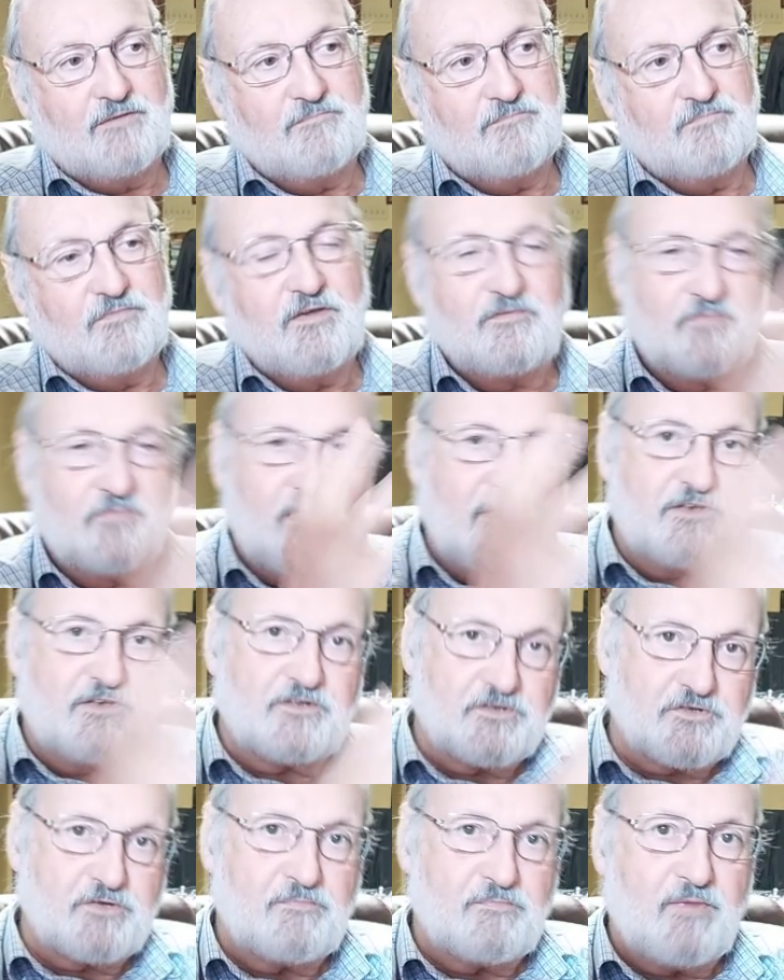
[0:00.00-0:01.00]
If that
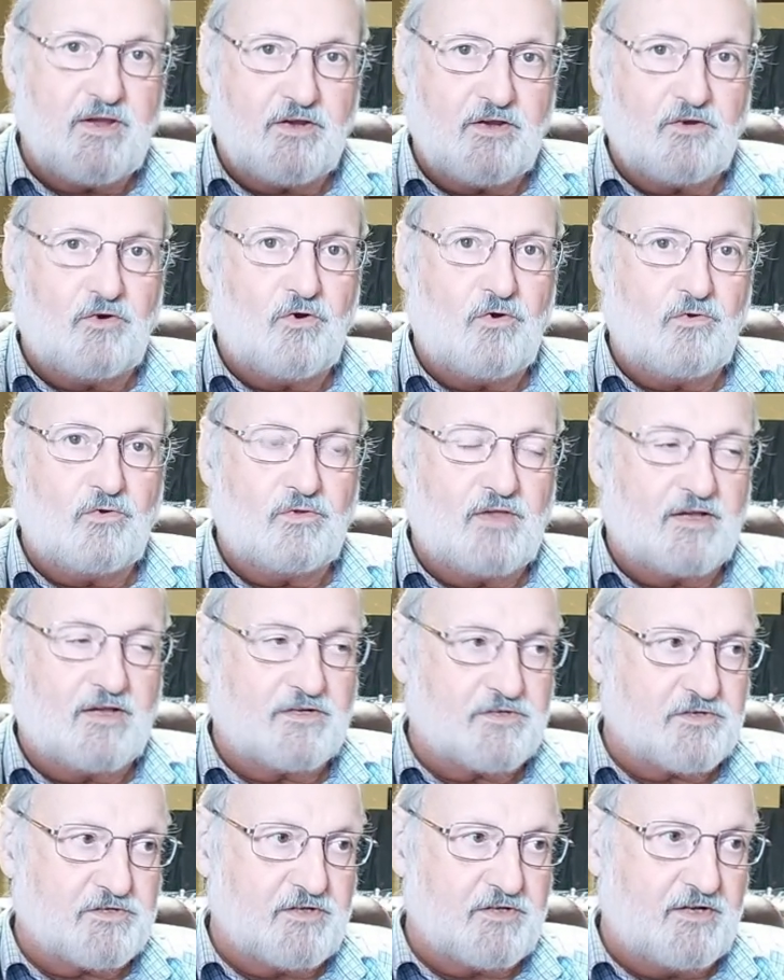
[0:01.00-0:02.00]
doesn't make a whole lot
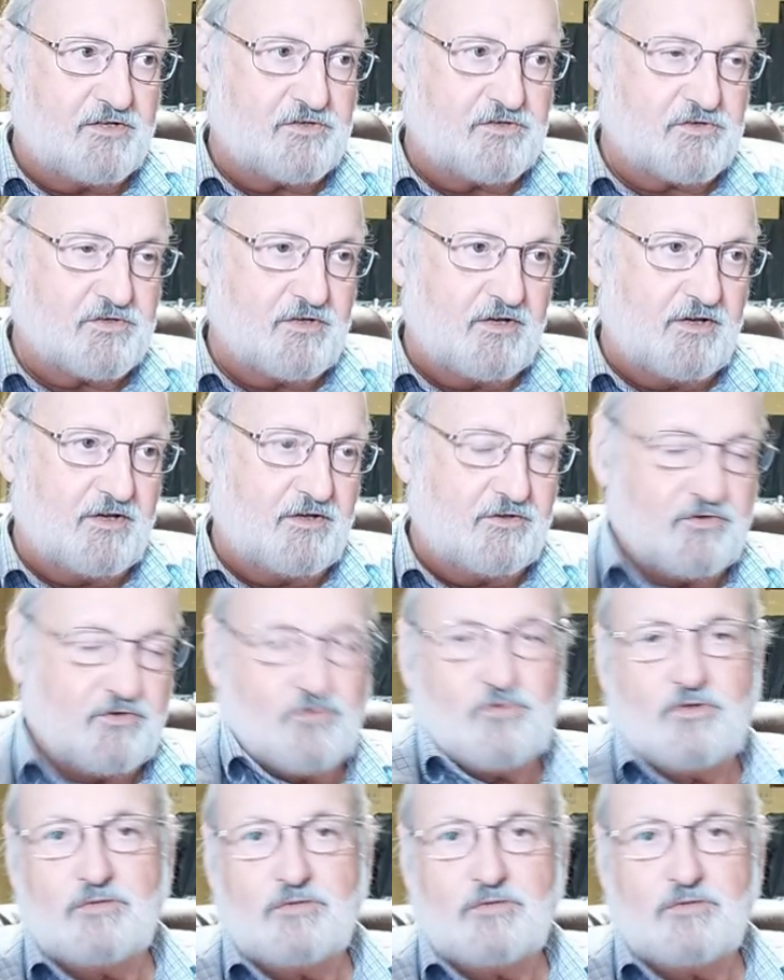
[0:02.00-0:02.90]
of sense, do a little